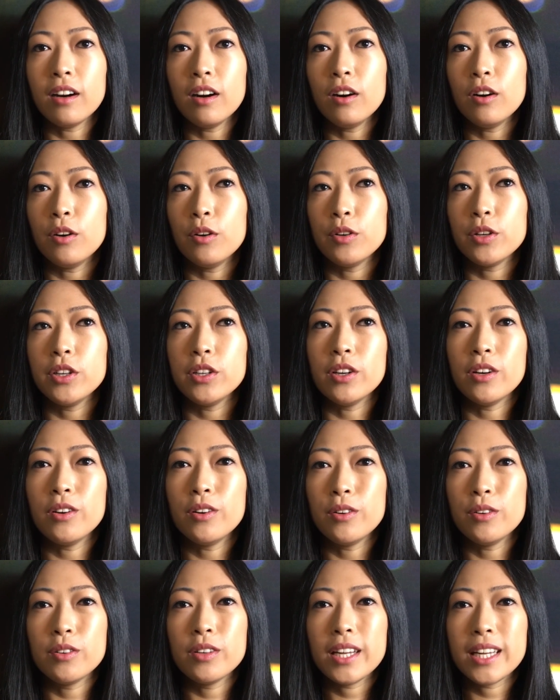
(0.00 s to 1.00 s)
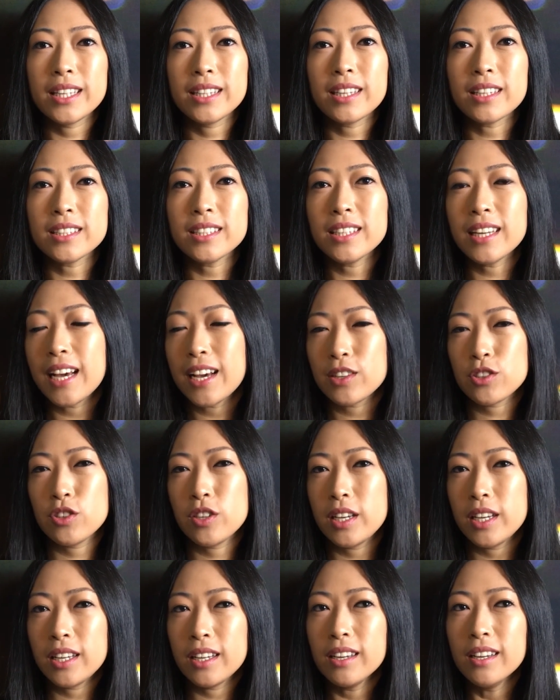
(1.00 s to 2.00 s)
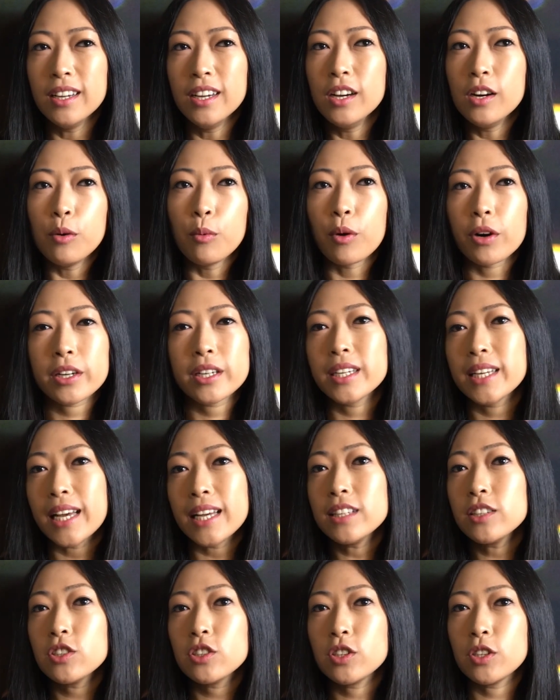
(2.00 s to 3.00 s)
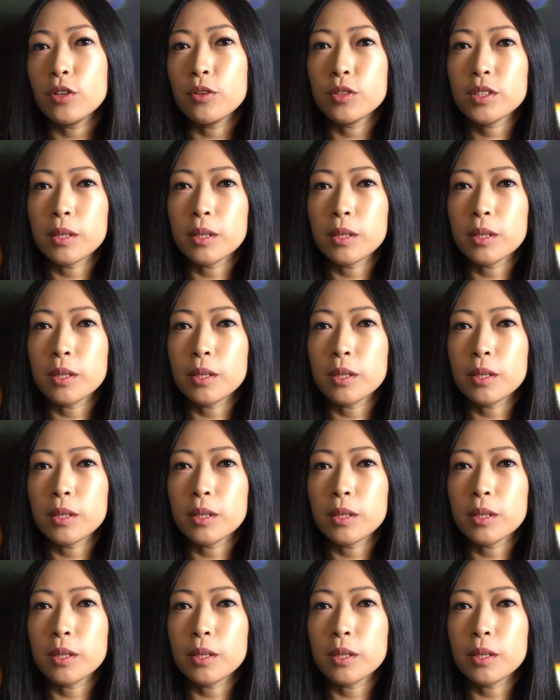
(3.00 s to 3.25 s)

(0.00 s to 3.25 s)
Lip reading: oh, you know, it doesn't actually work against you.